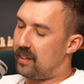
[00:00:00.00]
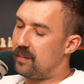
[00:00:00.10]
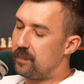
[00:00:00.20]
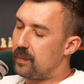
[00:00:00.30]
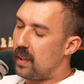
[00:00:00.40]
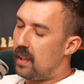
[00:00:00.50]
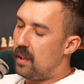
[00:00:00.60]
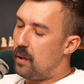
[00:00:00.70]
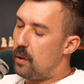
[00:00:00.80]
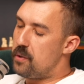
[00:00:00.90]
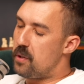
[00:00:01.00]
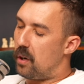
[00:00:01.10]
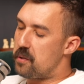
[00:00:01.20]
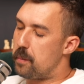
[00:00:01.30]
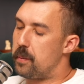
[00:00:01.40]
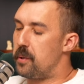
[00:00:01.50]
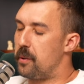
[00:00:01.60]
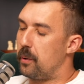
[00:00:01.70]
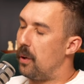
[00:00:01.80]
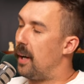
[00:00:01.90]
it. it. Yeah. Who's your
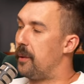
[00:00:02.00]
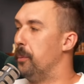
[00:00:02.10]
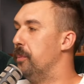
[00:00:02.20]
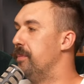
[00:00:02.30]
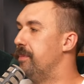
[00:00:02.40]
entrepreneurial idol?